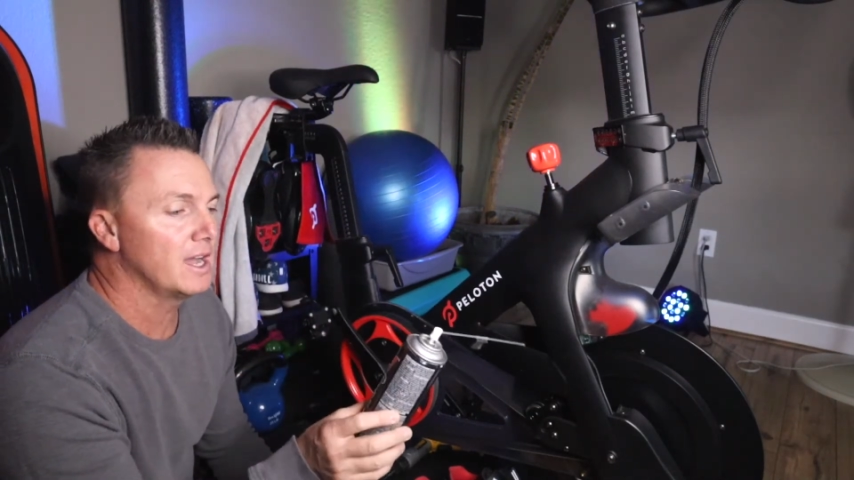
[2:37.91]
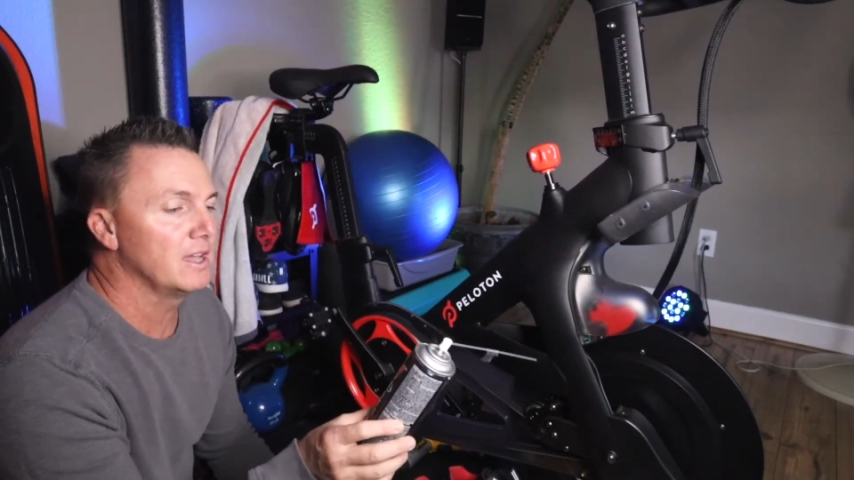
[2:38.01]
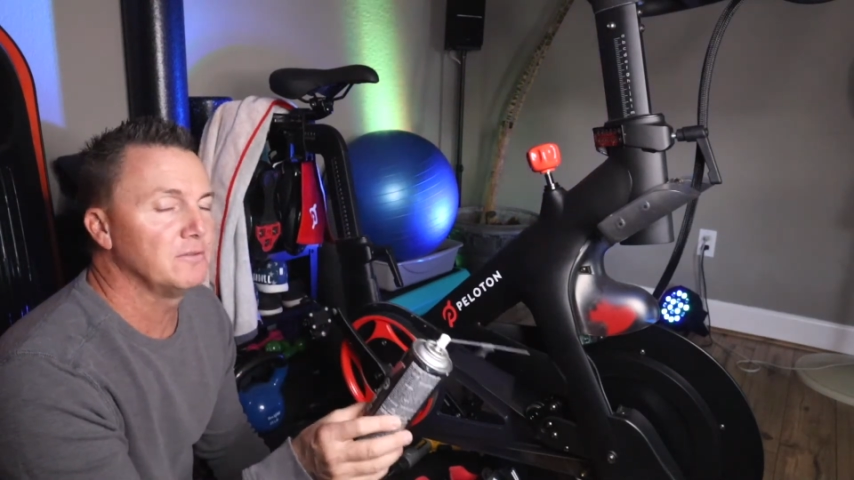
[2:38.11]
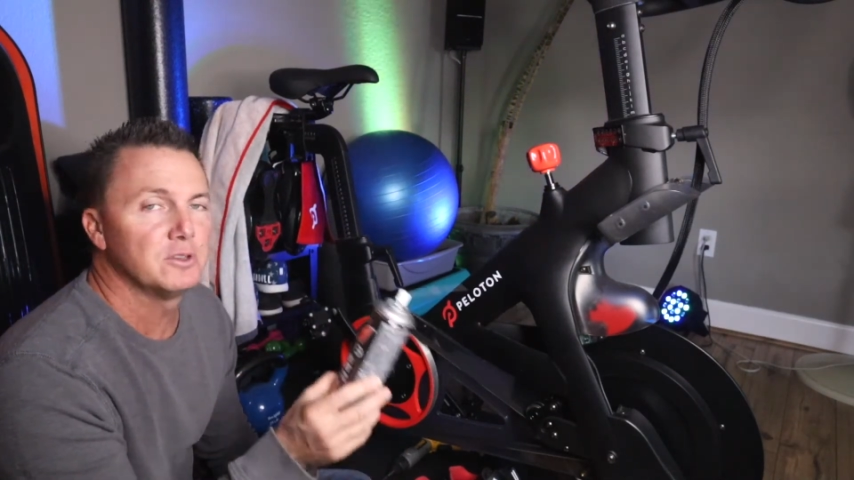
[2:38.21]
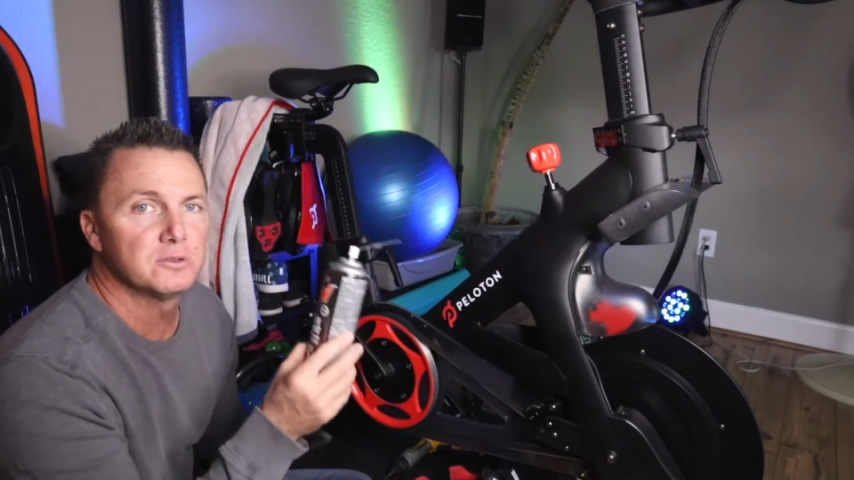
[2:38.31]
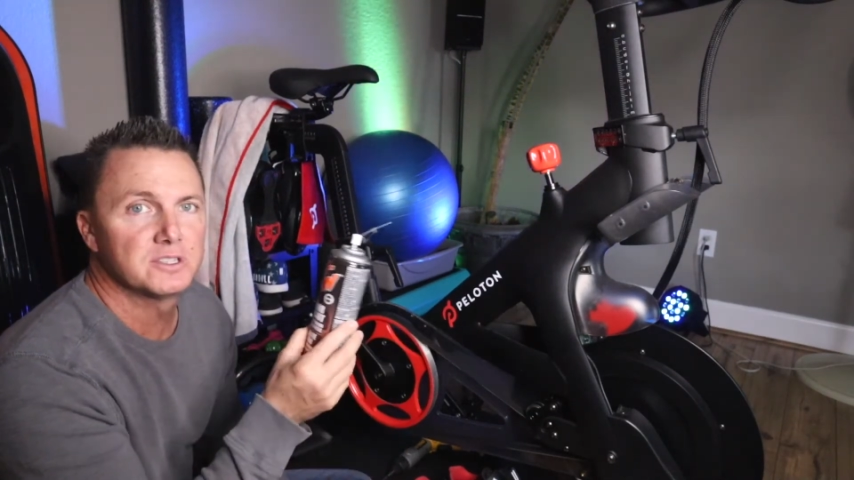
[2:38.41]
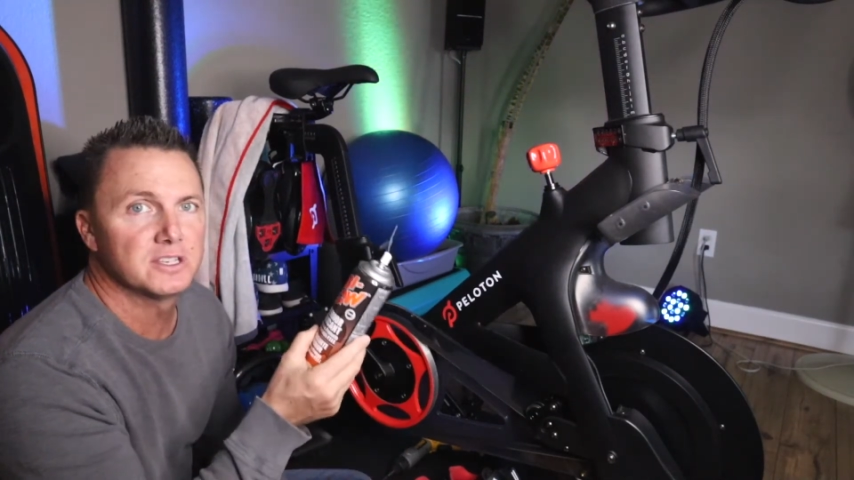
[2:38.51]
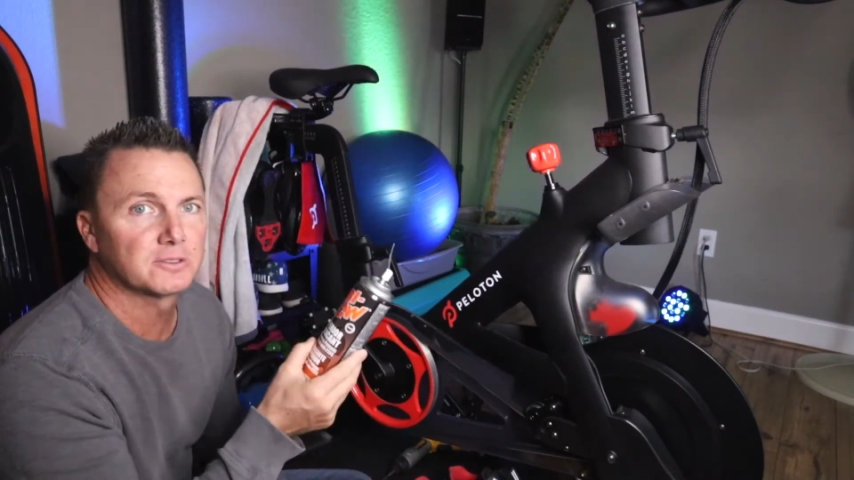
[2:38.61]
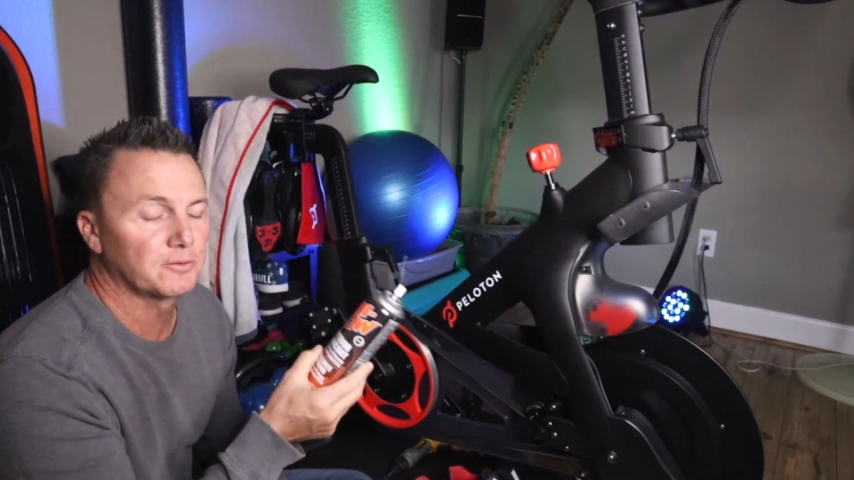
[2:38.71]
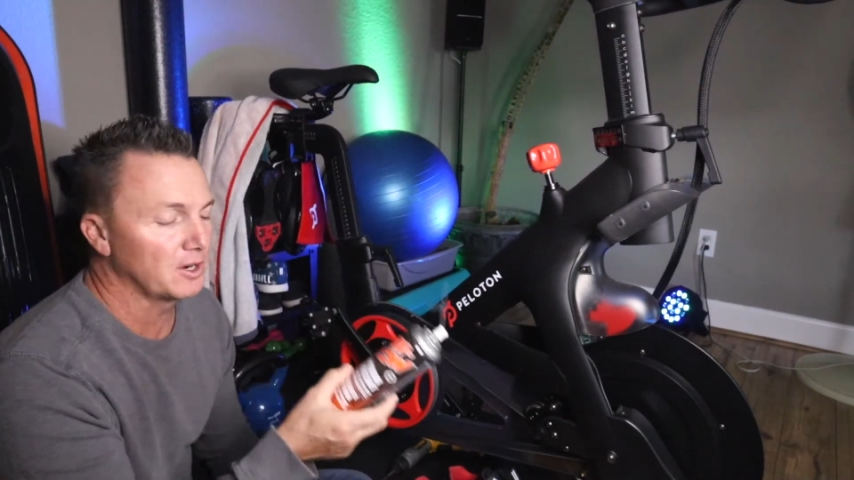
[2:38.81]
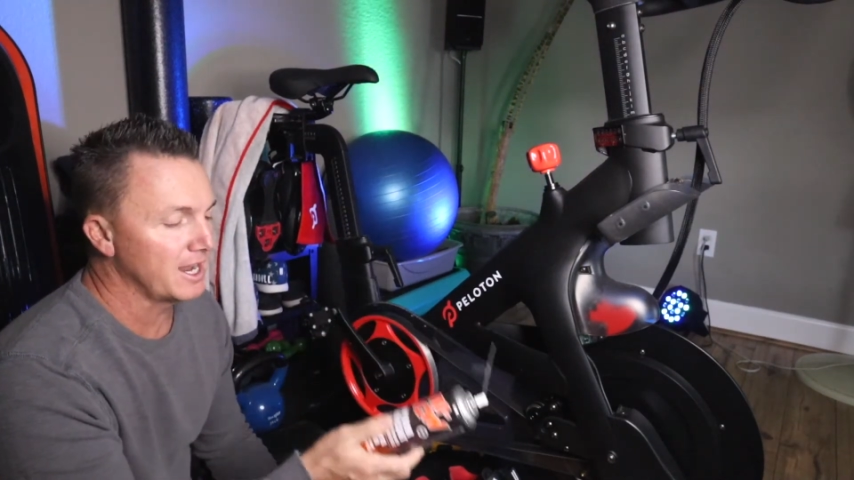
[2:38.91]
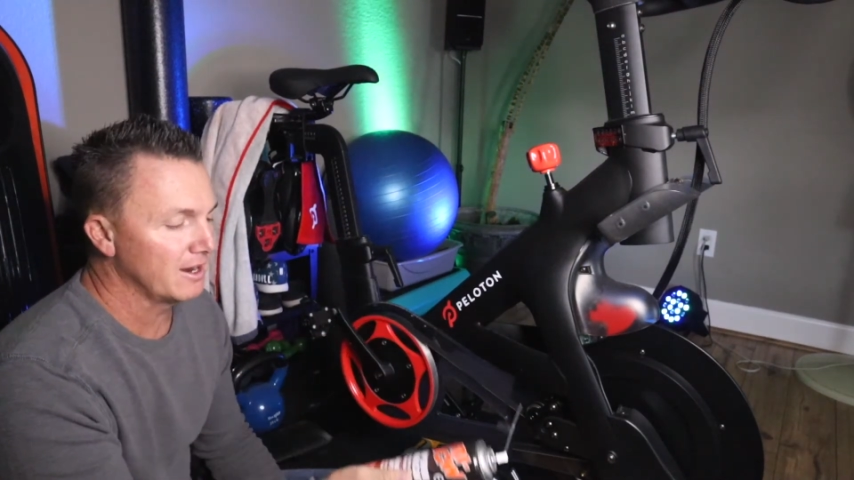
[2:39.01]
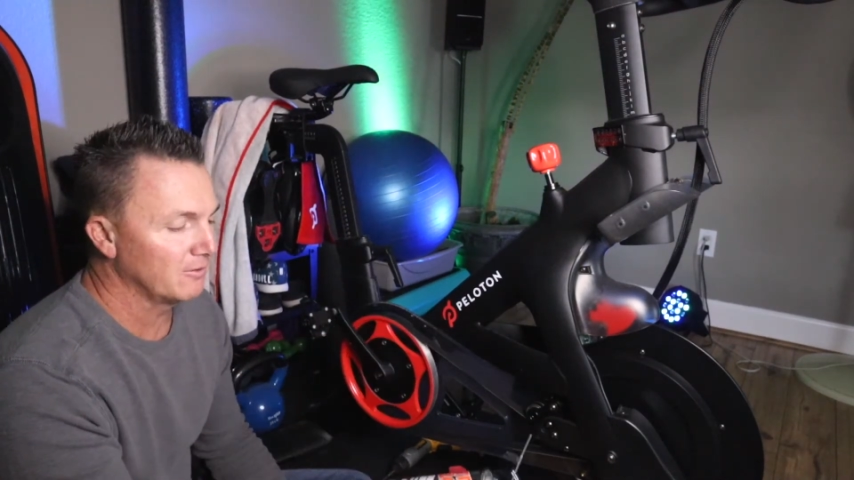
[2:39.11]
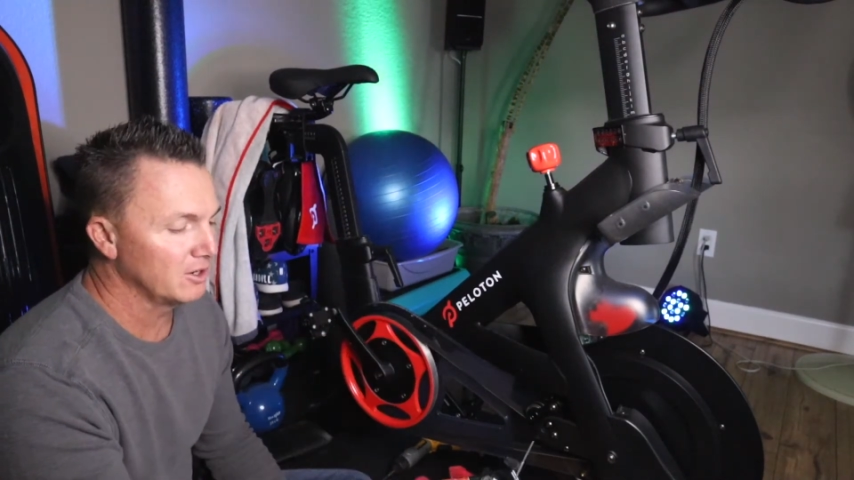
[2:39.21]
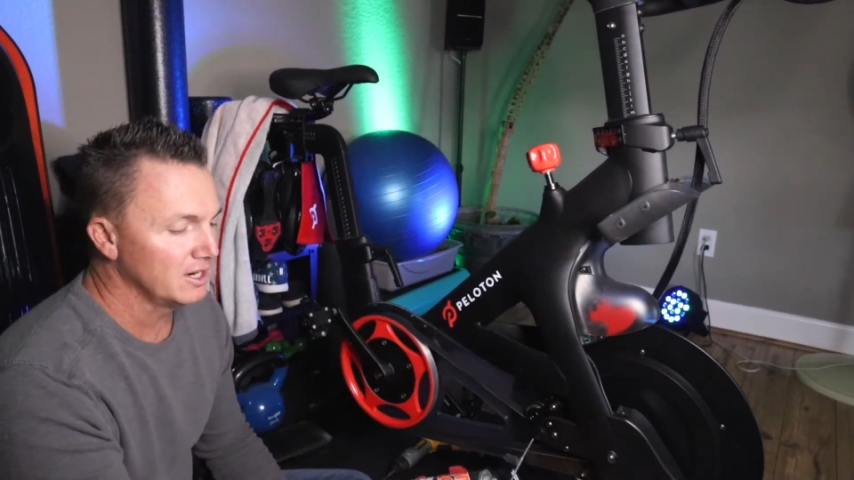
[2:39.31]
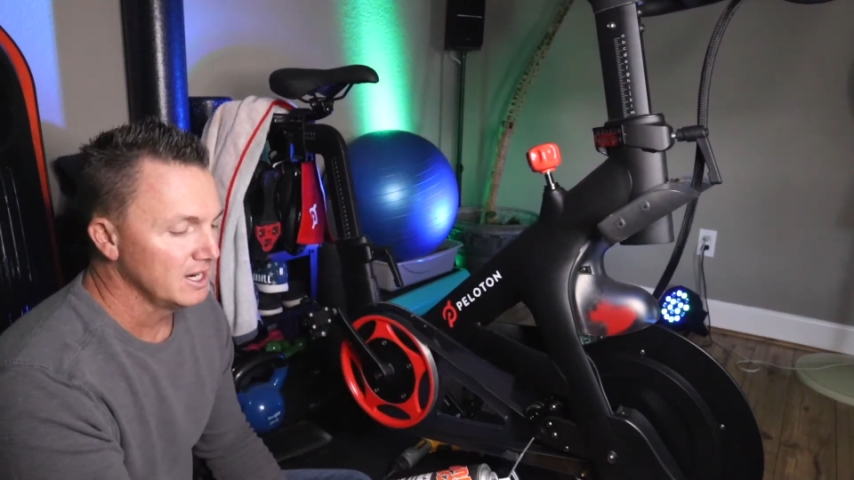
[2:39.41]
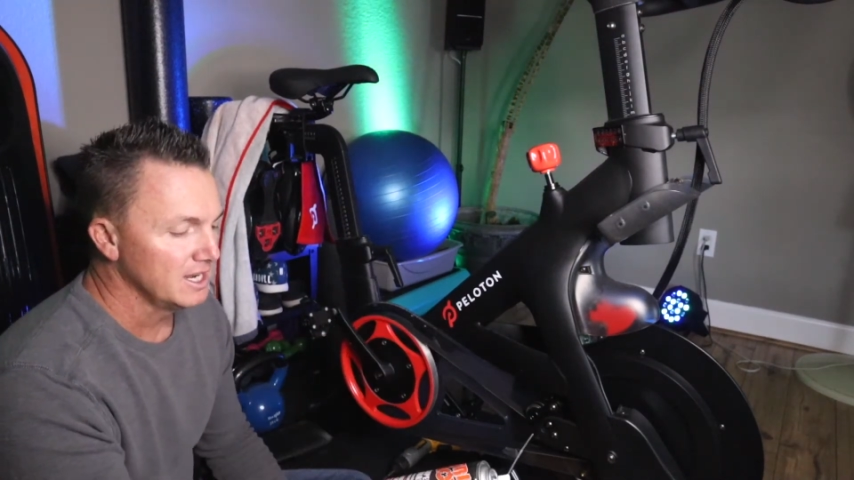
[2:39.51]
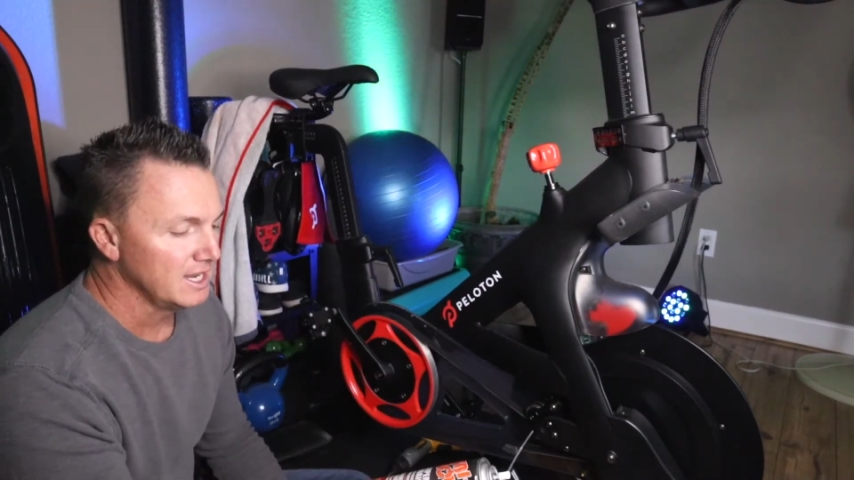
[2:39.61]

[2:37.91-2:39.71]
I've used this forever.